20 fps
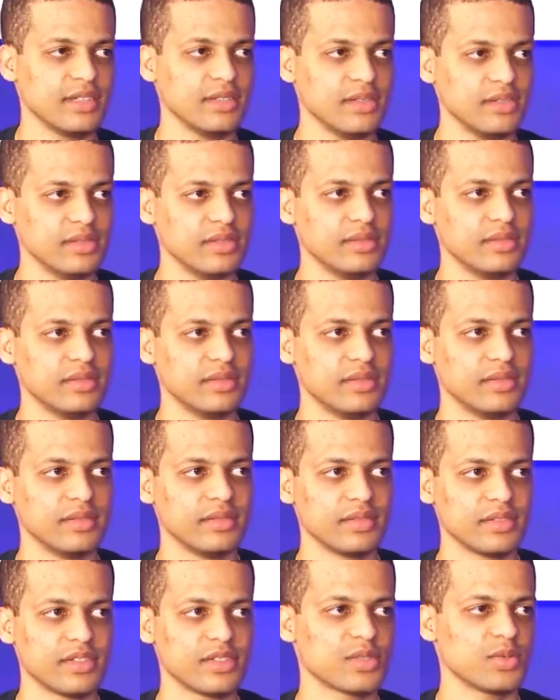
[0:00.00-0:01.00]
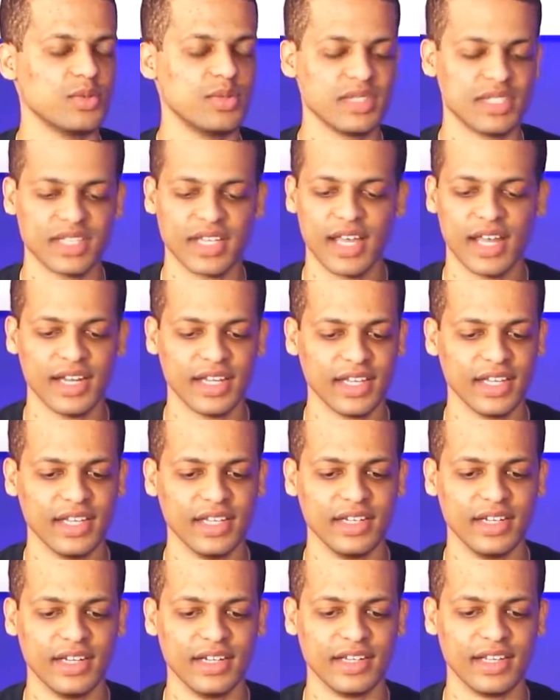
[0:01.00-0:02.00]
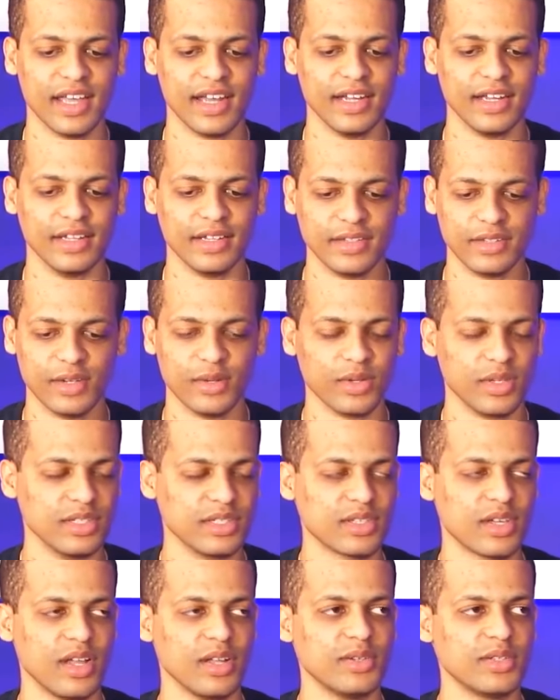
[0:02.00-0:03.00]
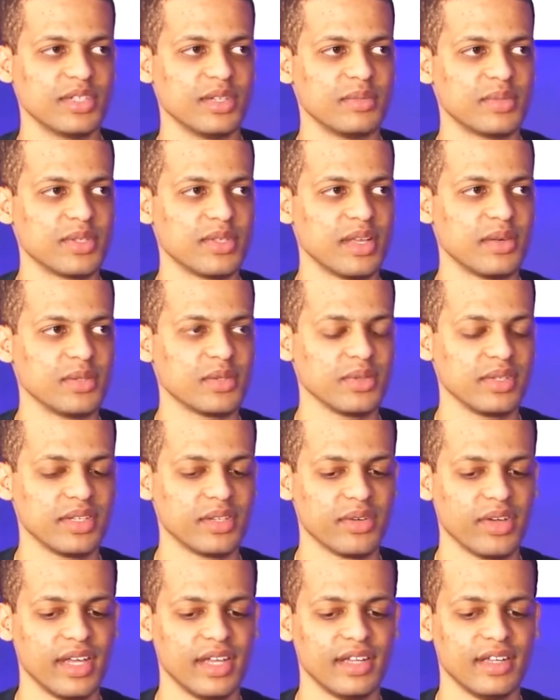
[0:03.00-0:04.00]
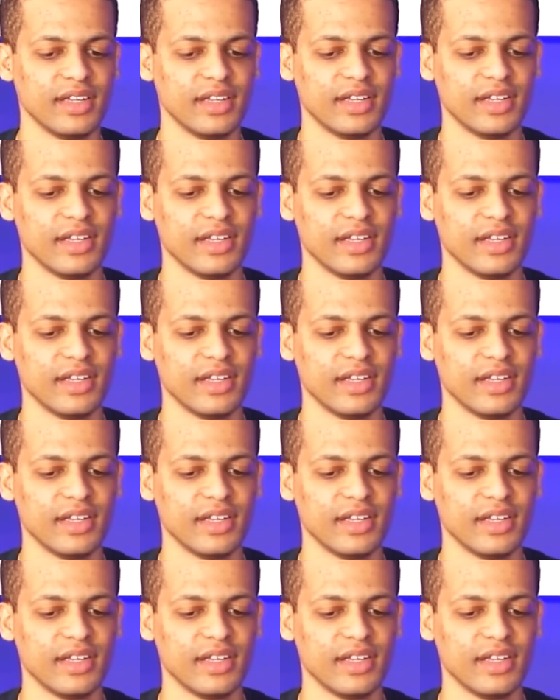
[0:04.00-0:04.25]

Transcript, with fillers: to, to schools and getting in and getting you know good scholarships. So that was really great.